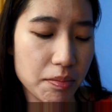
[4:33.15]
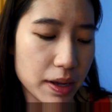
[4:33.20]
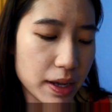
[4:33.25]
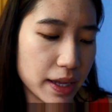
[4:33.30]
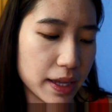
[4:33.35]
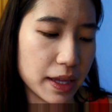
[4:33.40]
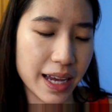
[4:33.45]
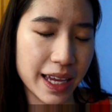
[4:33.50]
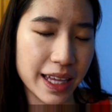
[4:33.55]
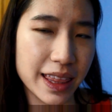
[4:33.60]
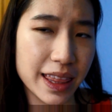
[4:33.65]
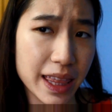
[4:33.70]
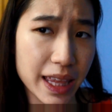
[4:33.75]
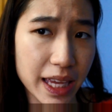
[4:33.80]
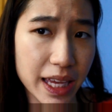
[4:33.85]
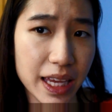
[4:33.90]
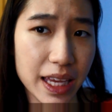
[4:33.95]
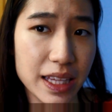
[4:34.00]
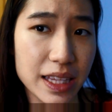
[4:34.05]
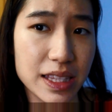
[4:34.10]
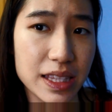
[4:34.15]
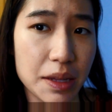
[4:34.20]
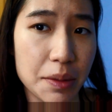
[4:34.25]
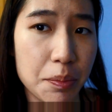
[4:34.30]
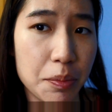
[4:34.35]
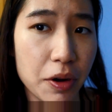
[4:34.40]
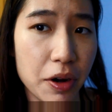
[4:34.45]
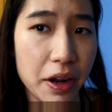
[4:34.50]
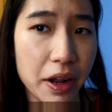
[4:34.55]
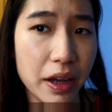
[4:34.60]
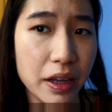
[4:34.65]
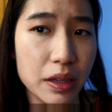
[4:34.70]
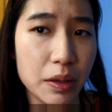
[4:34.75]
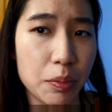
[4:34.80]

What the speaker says: but I think it's the product.